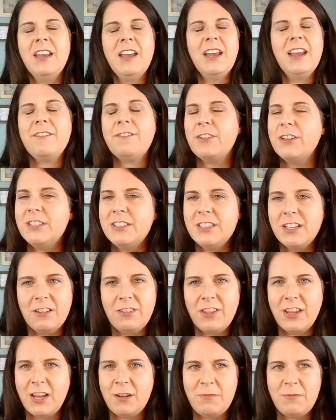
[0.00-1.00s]
every
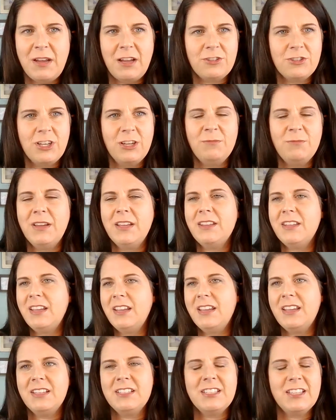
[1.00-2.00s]
single thing about treatment
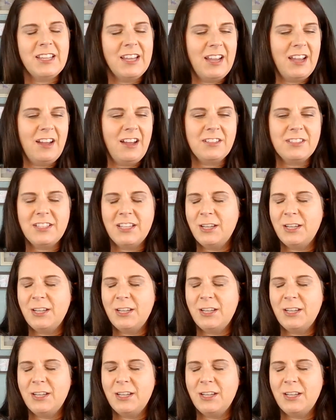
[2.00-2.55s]
the ins and outs,